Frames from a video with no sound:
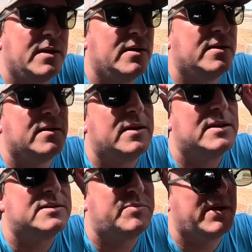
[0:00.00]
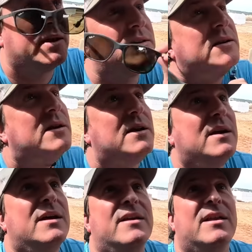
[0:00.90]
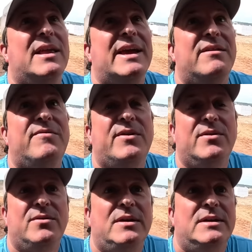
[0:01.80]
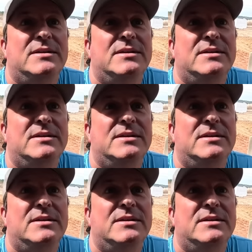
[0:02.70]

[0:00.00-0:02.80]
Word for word: in and, and inspect the landfill,